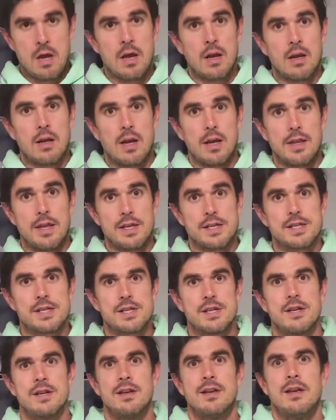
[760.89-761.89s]
like
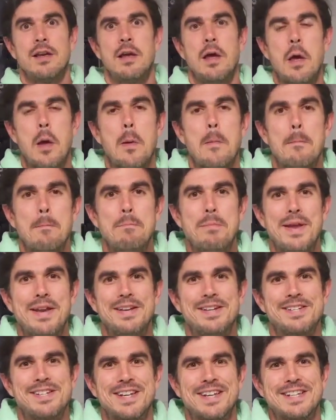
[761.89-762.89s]
this
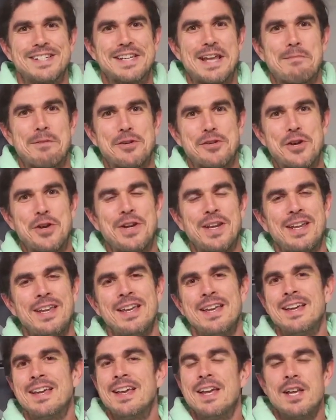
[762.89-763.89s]
mint established hoodie,
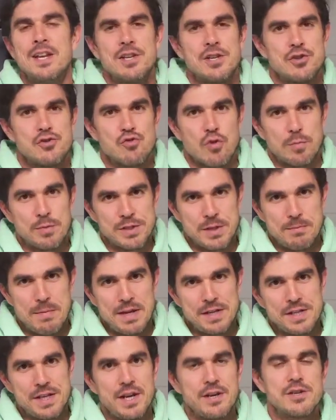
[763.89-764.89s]
drop us a
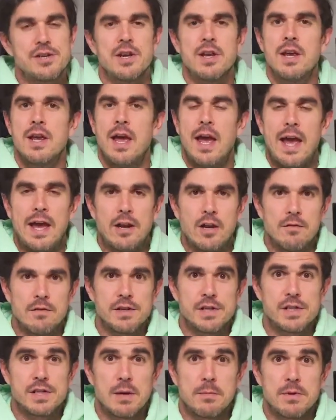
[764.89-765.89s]
message, head over
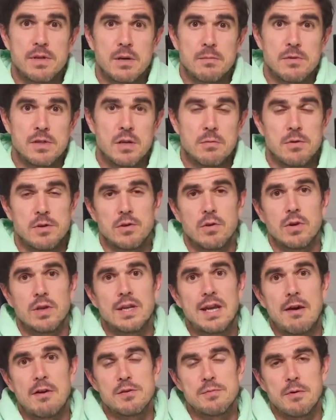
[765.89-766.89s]
to
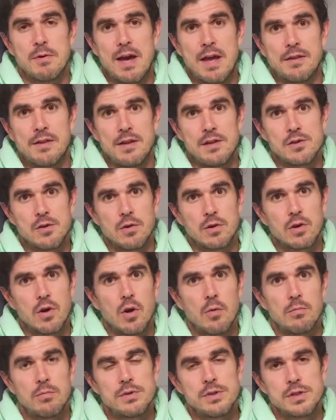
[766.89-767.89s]

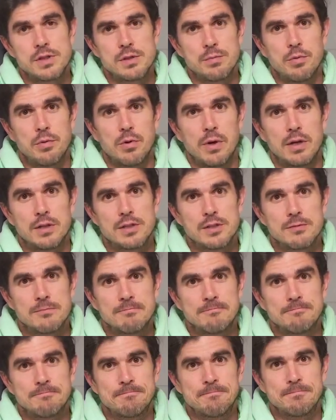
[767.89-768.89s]
www.garagebuiltathlete.com to support us.
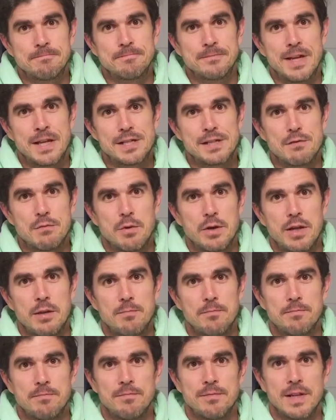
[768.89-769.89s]
Thanks everybody,
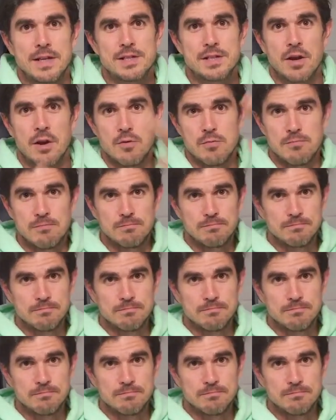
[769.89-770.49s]
let's go.